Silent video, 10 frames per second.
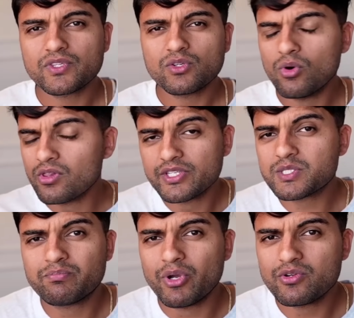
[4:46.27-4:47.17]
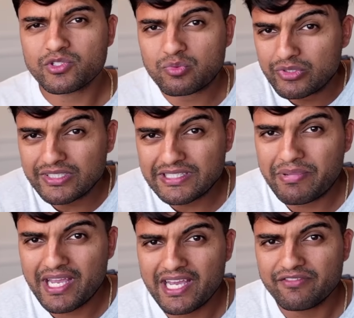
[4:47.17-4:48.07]
All this bodes really
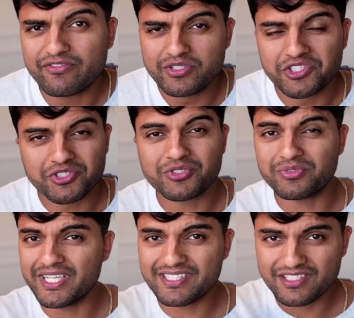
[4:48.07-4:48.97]
bad for interest rates.